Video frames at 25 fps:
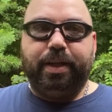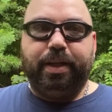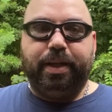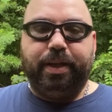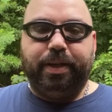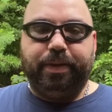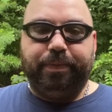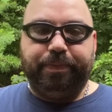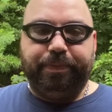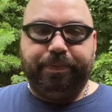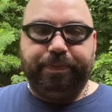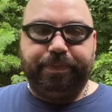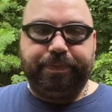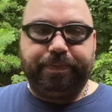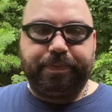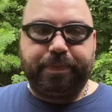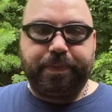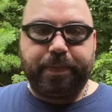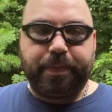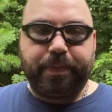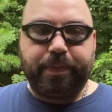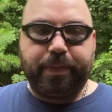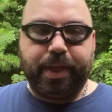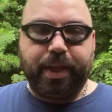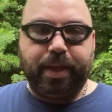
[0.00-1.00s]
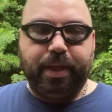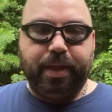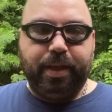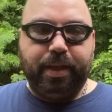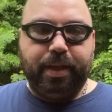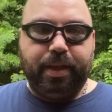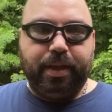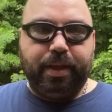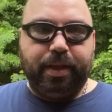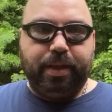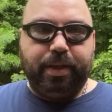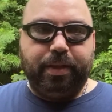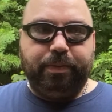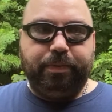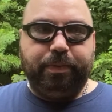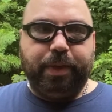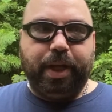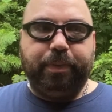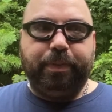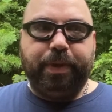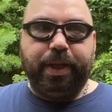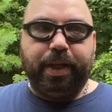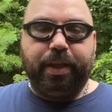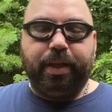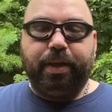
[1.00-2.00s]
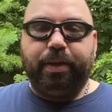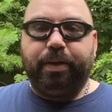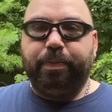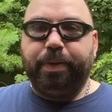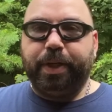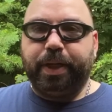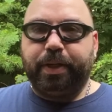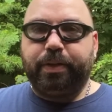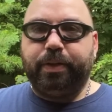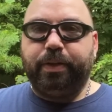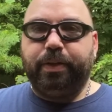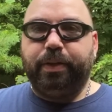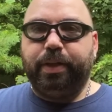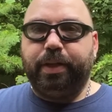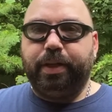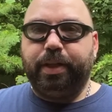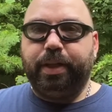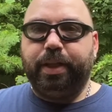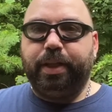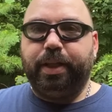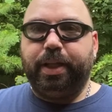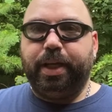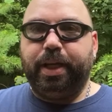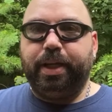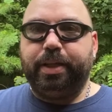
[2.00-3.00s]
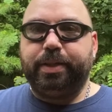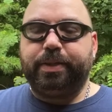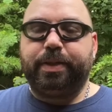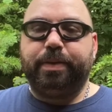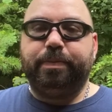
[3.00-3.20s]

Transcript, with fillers: Um, maybe a little bit cooler than that.